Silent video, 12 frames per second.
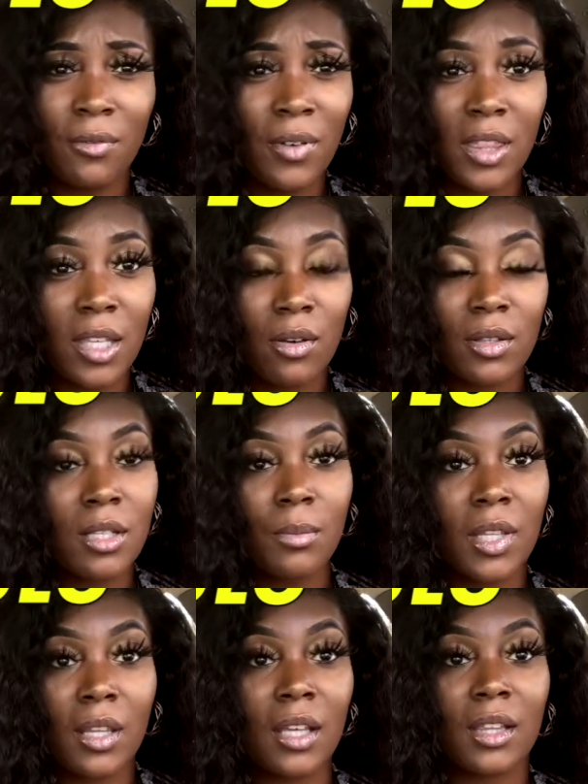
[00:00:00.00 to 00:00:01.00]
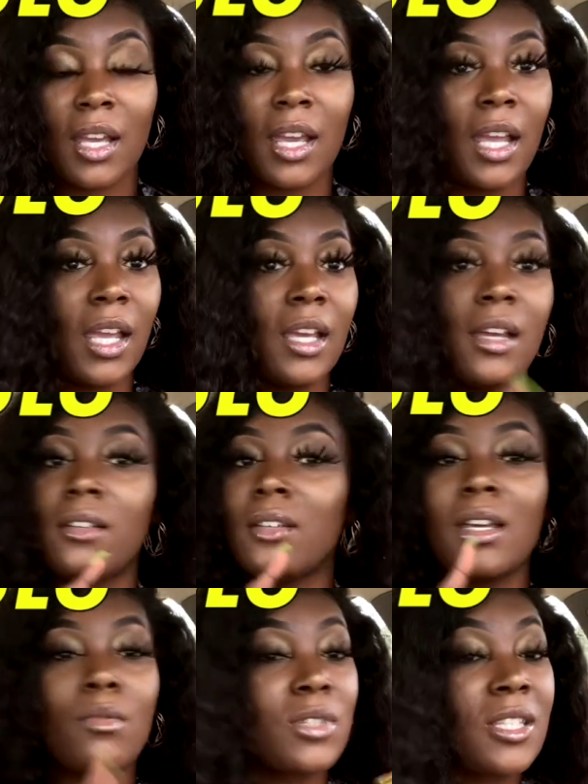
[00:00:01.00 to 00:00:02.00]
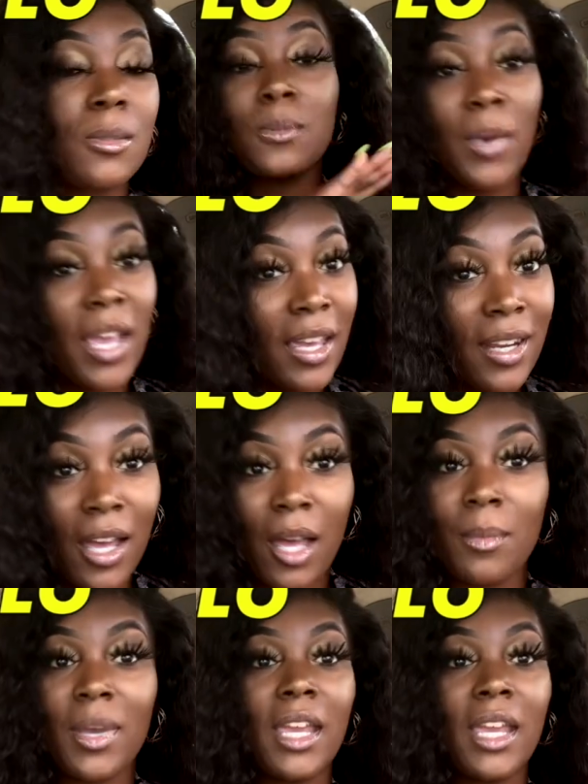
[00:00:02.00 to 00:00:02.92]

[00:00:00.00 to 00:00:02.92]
fifty or something like that, and it was sped up,